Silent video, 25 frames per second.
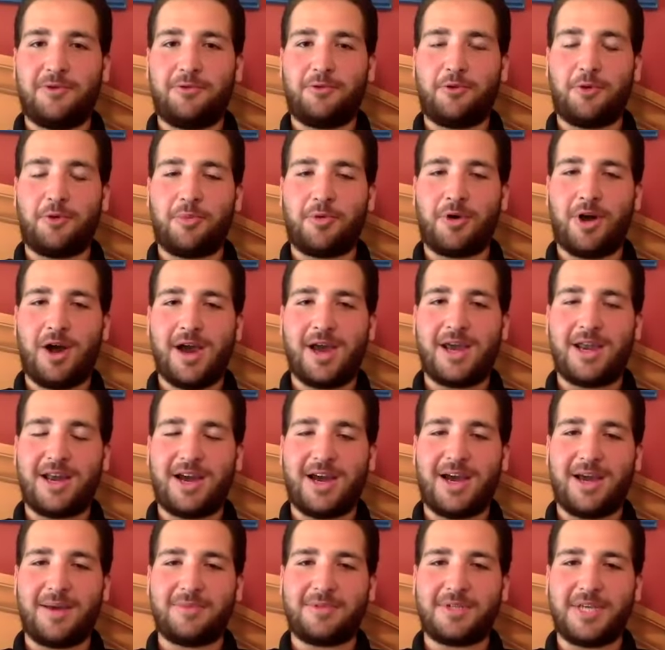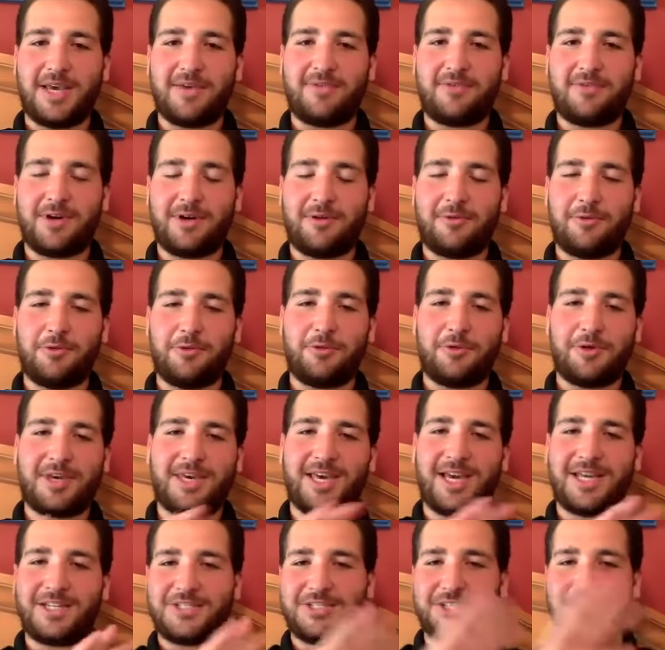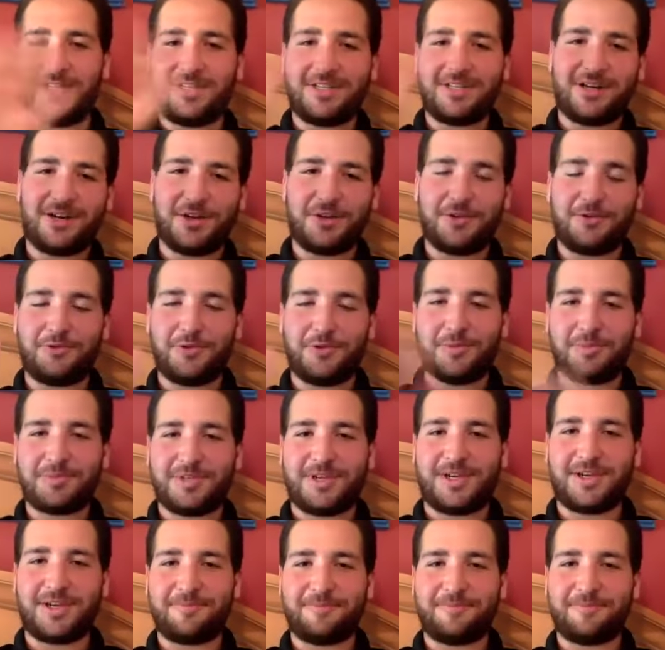For Brian, I am Davey, and we will catch you on the flip side.